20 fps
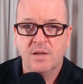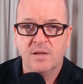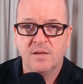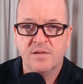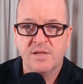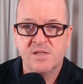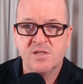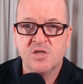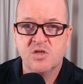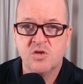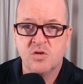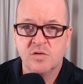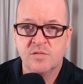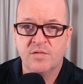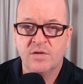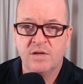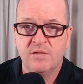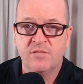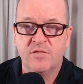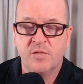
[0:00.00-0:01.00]
This is
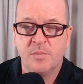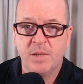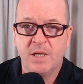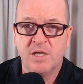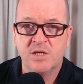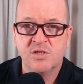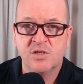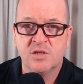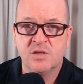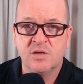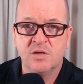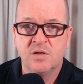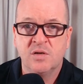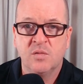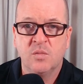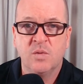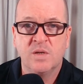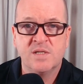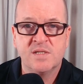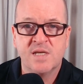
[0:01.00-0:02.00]
useful information
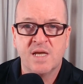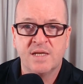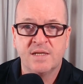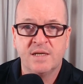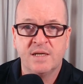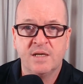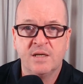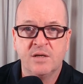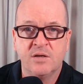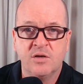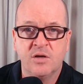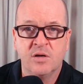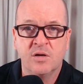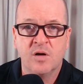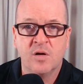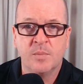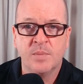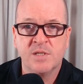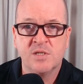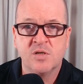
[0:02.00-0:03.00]
when setting your
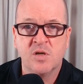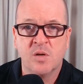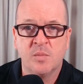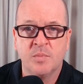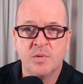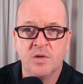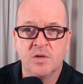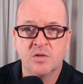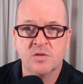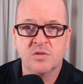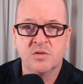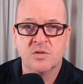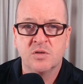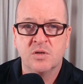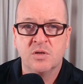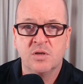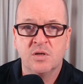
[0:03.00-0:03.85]
copy stop loss.